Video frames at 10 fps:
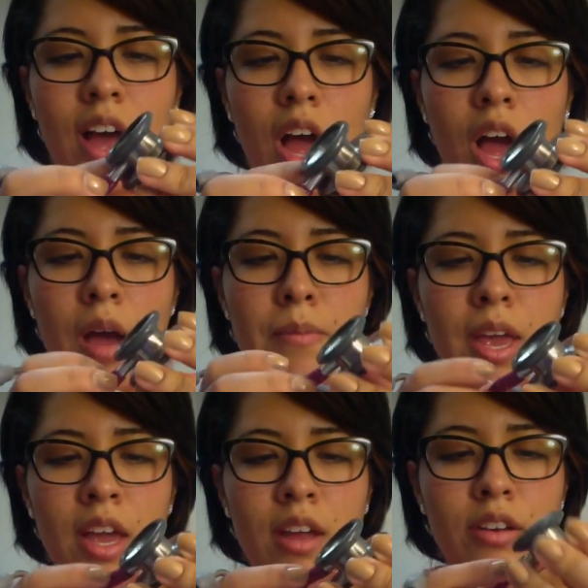
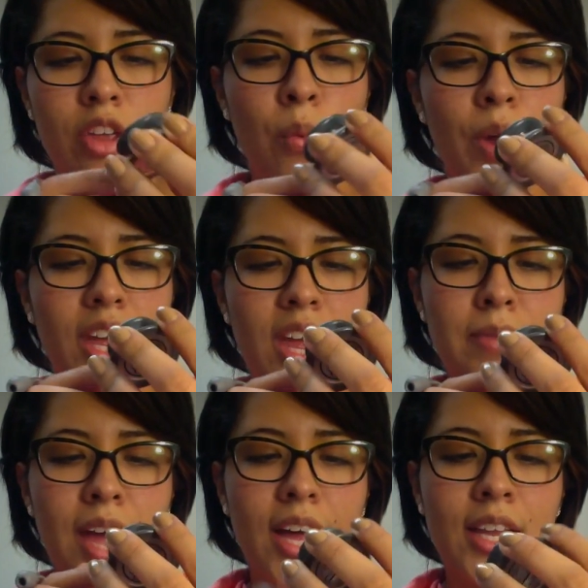And you want to keep
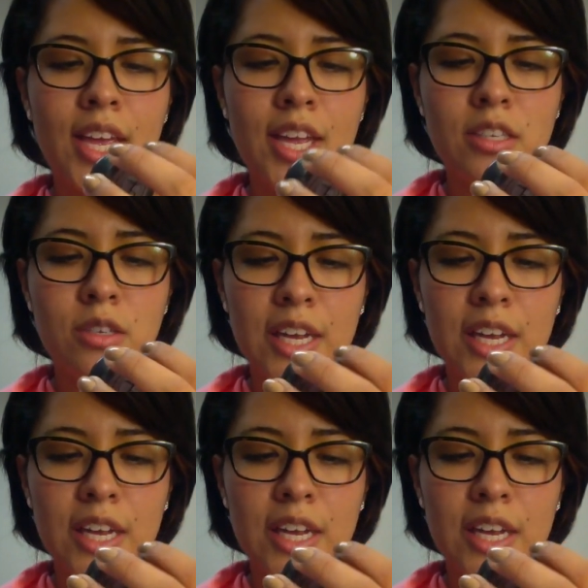that clean so